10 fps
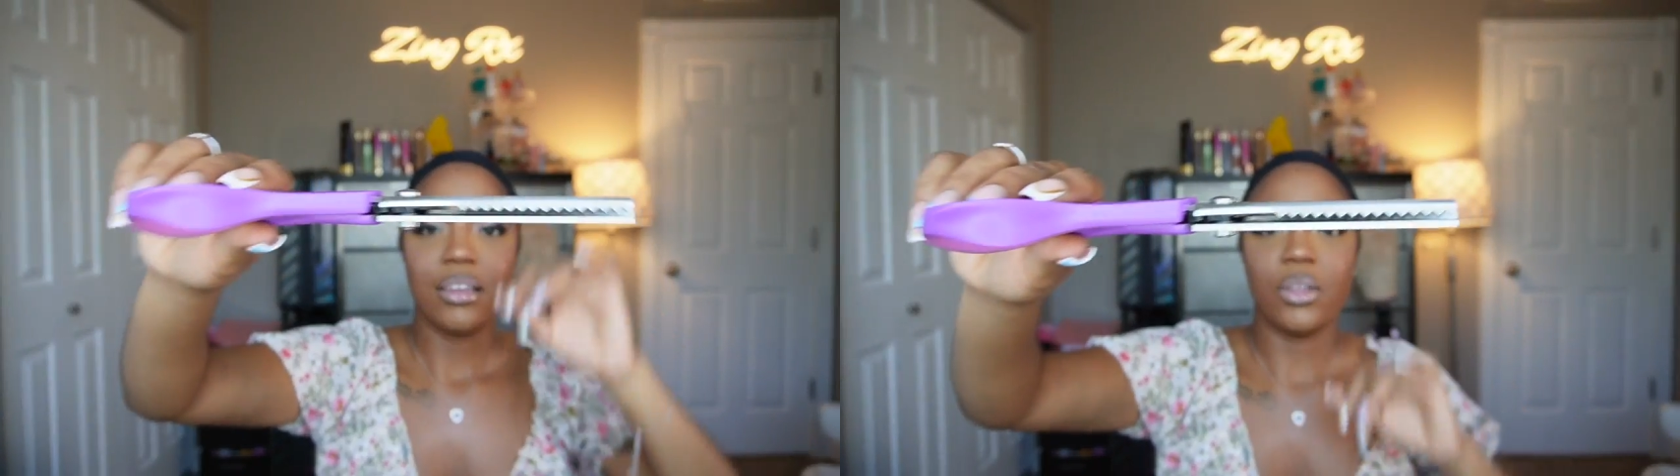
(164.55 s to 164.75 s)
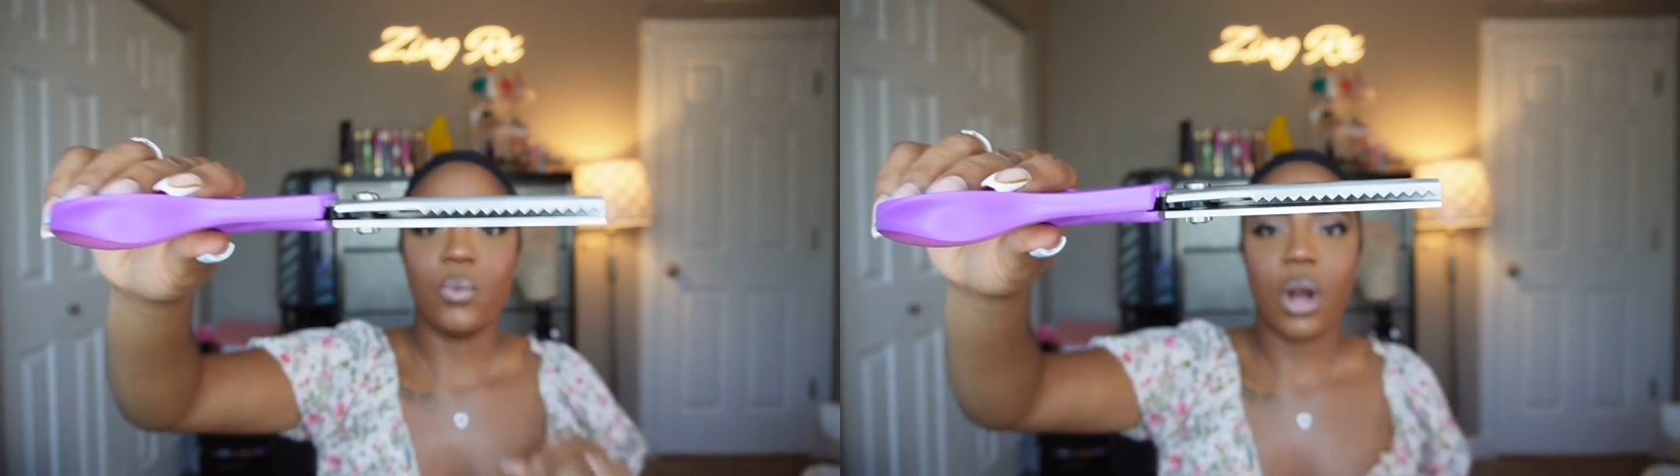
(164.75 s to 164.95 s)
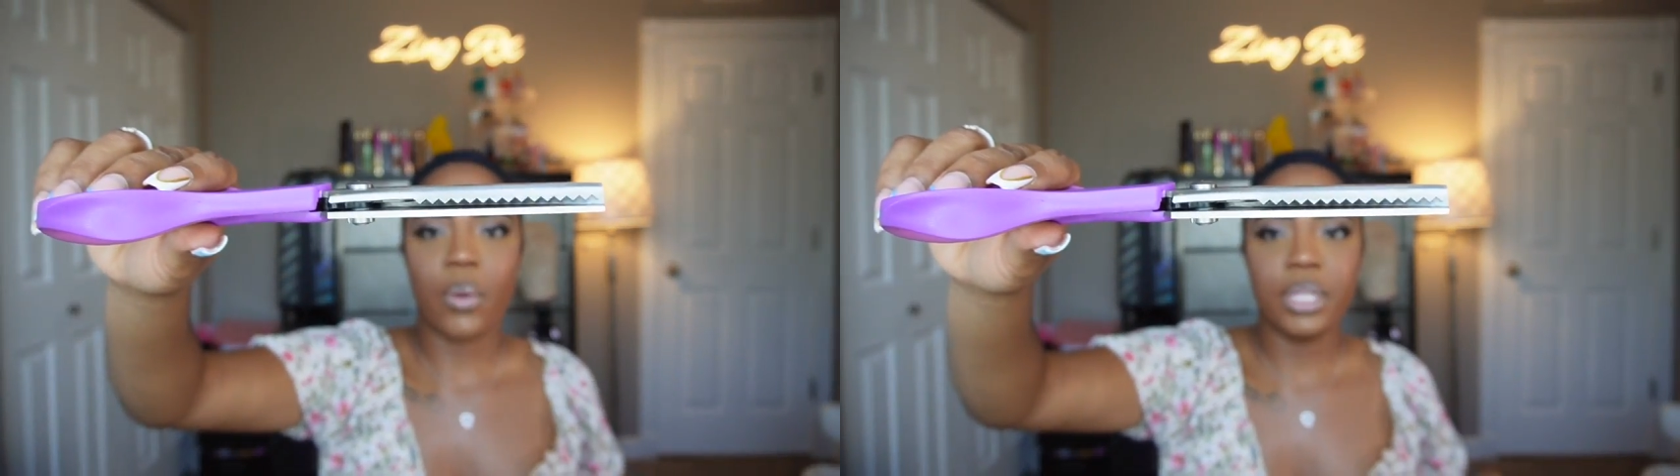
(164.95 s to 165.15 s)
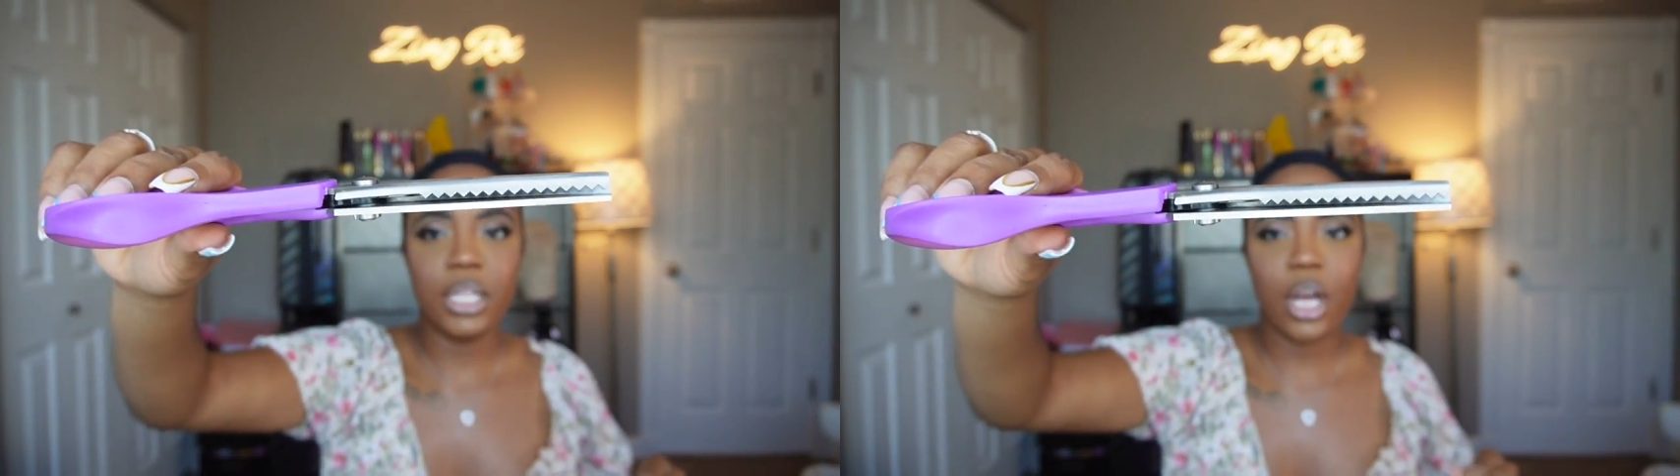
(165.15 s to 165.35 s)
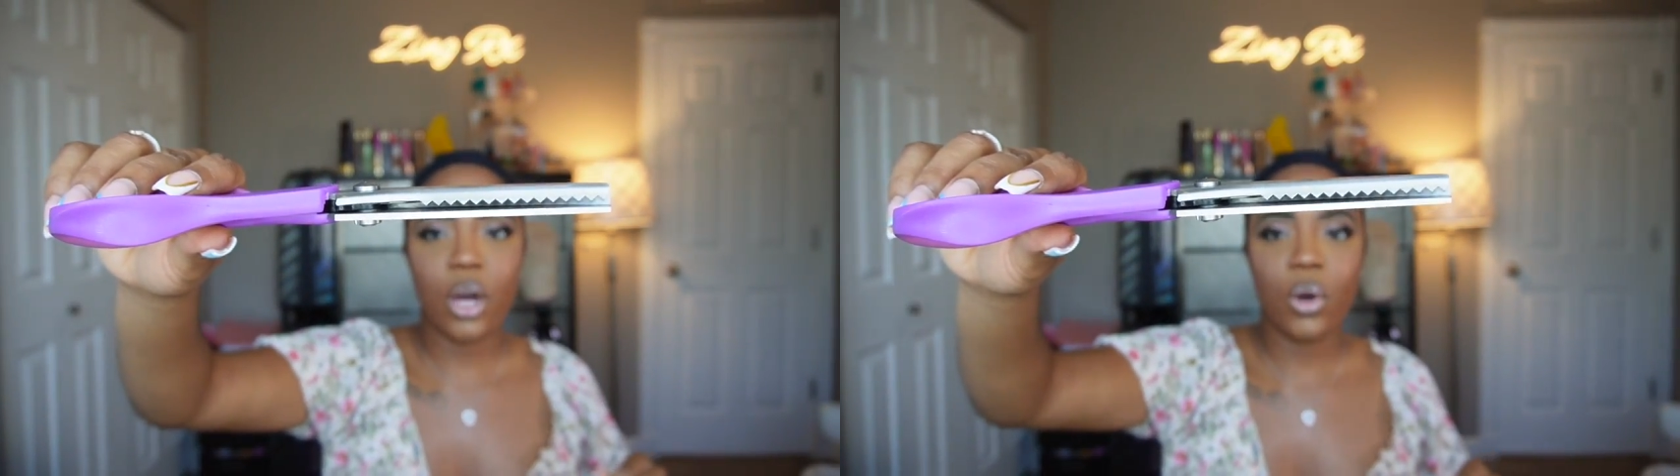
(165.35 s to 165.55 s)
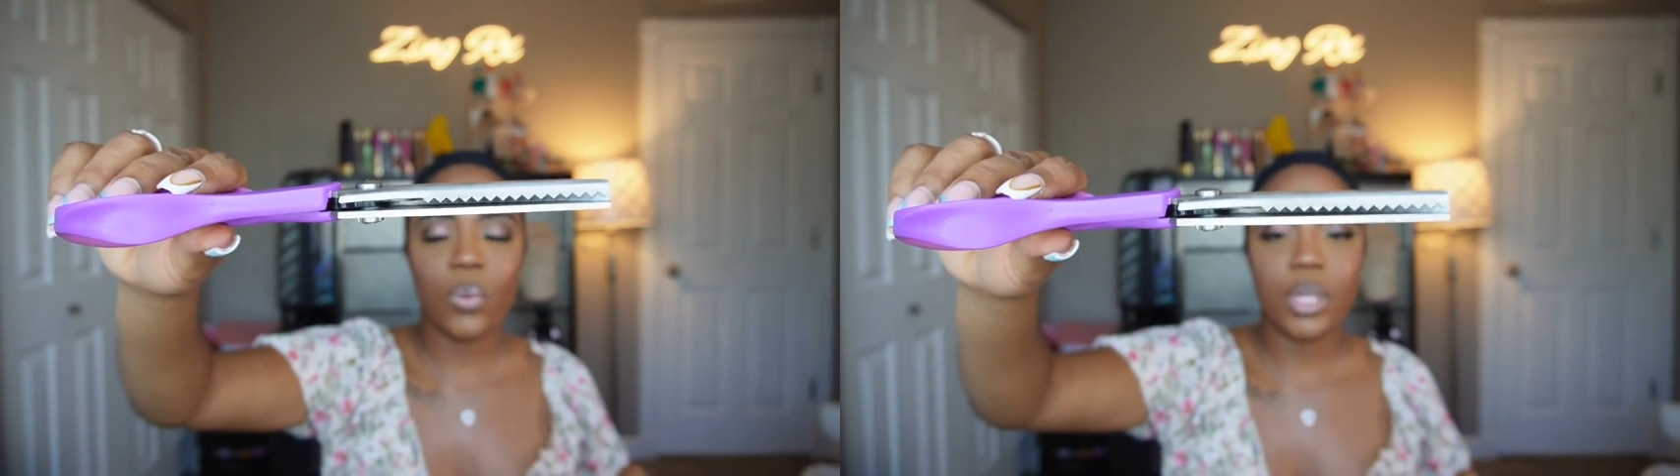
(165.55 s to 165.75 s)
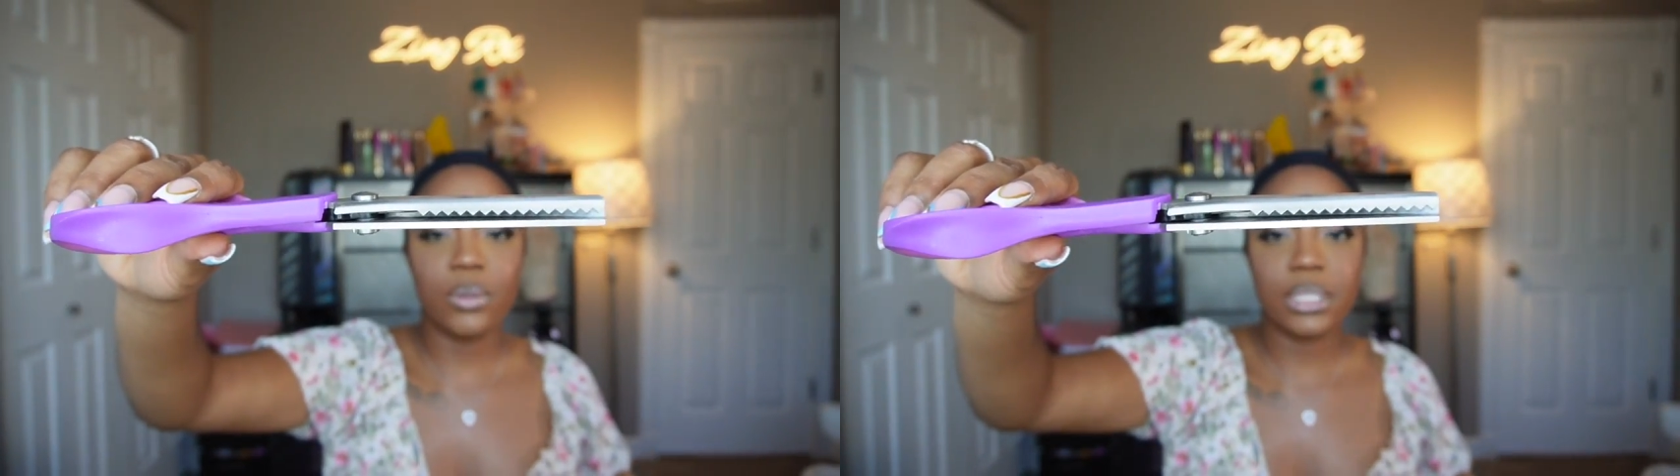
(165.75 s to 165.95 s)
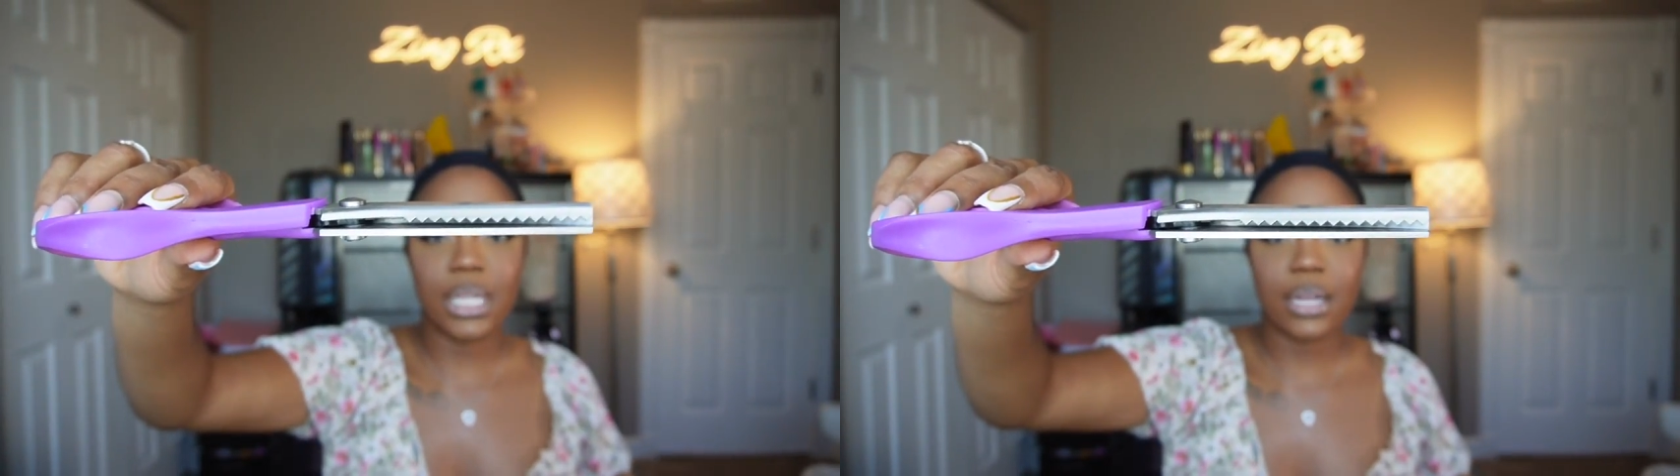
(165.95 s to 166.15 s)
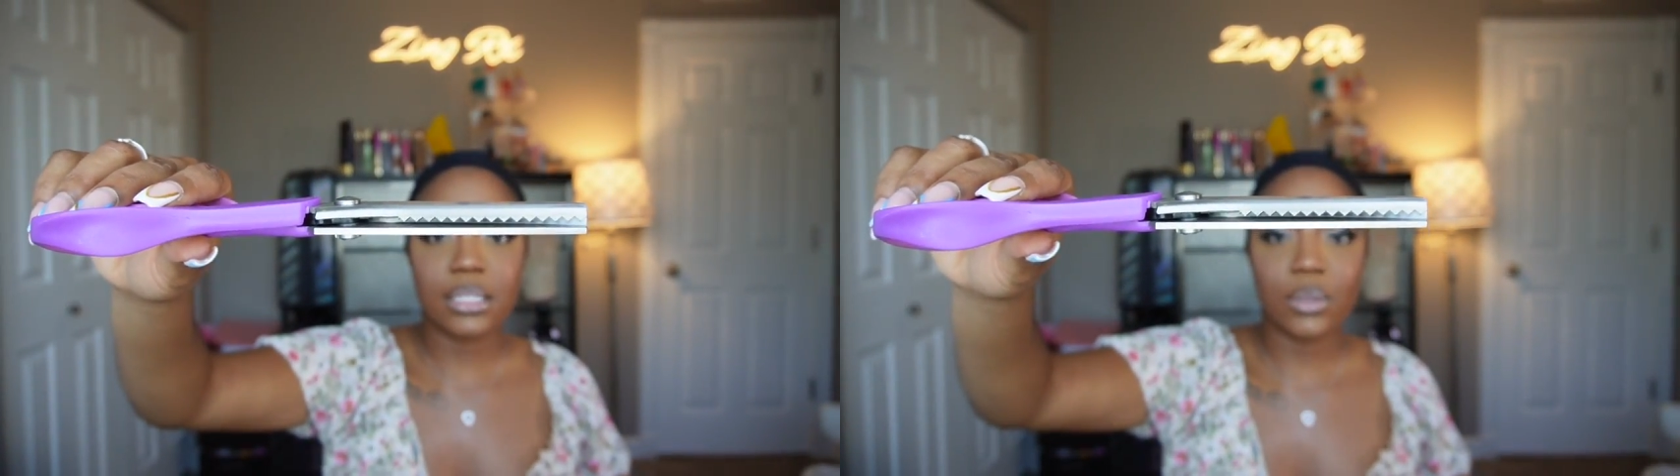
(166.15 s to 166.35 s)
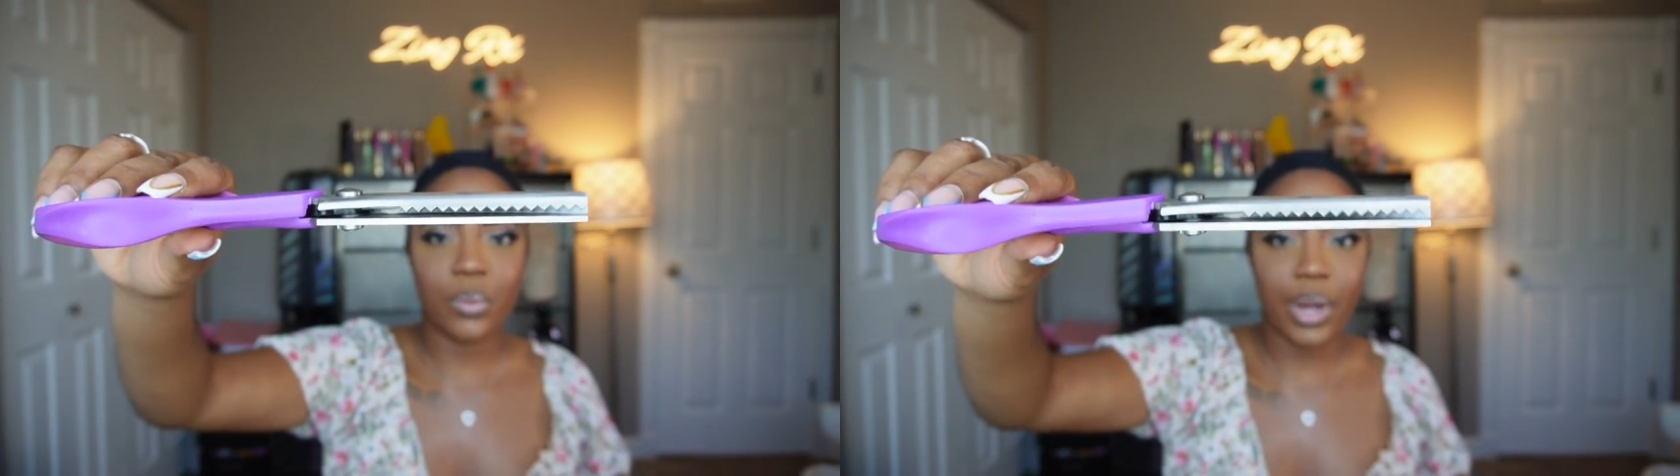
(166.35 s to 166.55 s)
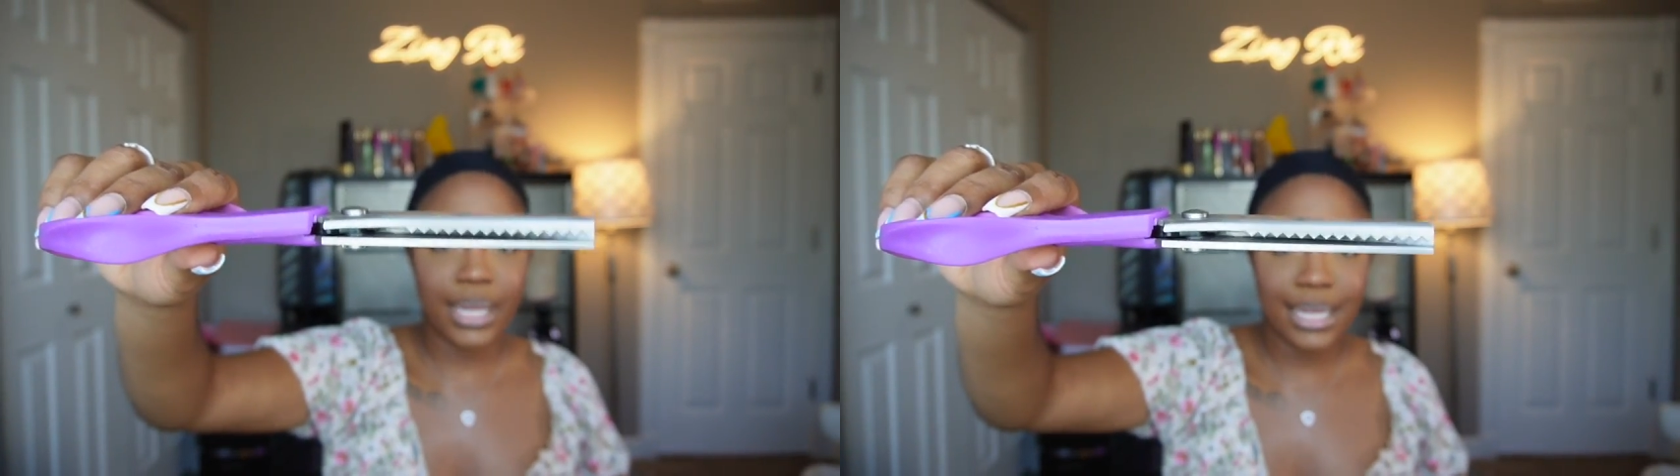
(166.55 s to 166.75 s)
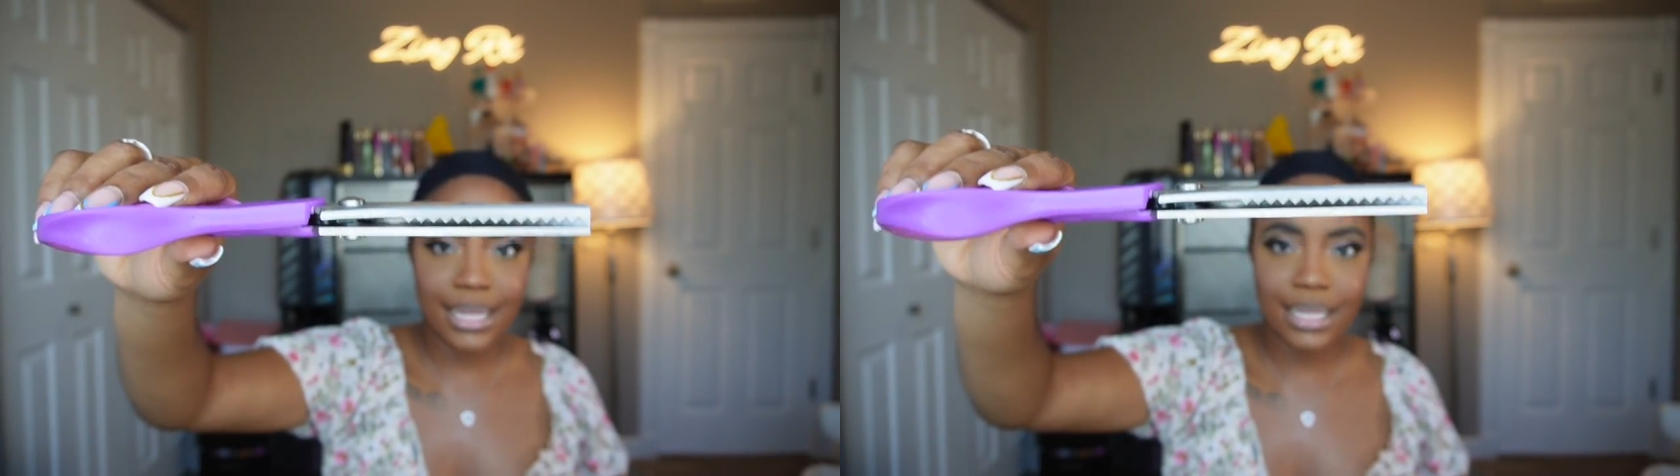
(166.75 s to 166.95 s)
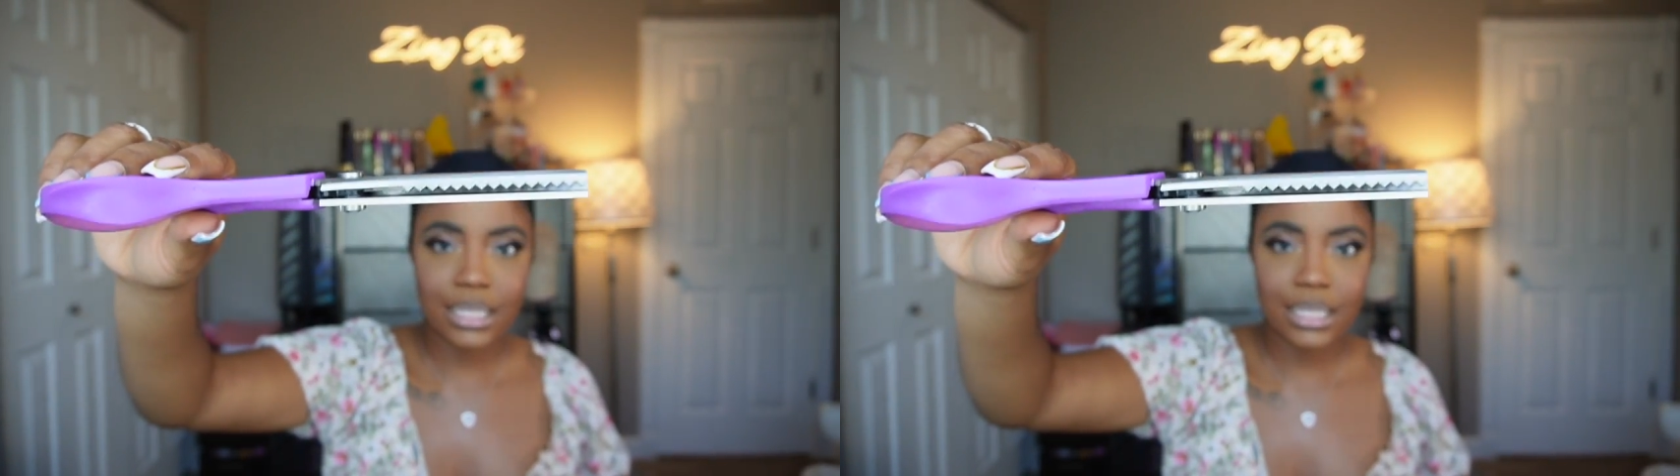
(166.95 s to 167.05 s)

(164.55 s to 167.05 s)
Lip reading: you already know we're using our serrated